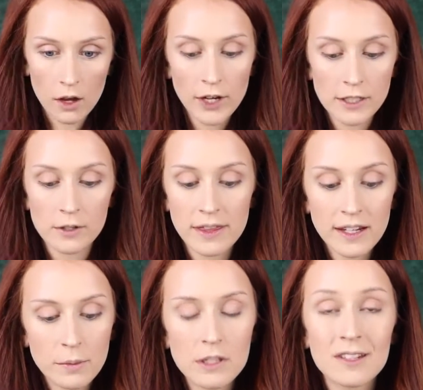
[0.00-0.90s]
Okay, so I
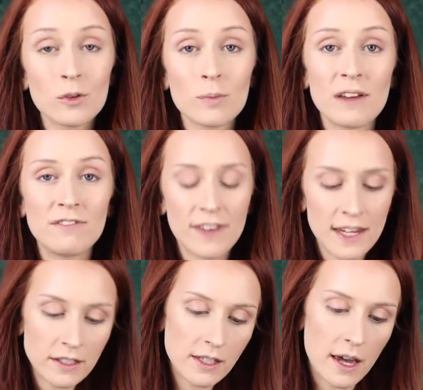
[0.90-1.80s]
think I'm all done with my
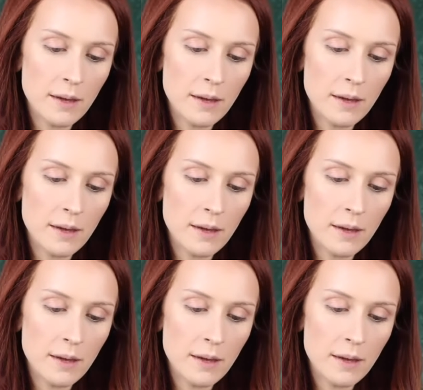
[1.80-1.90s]
face.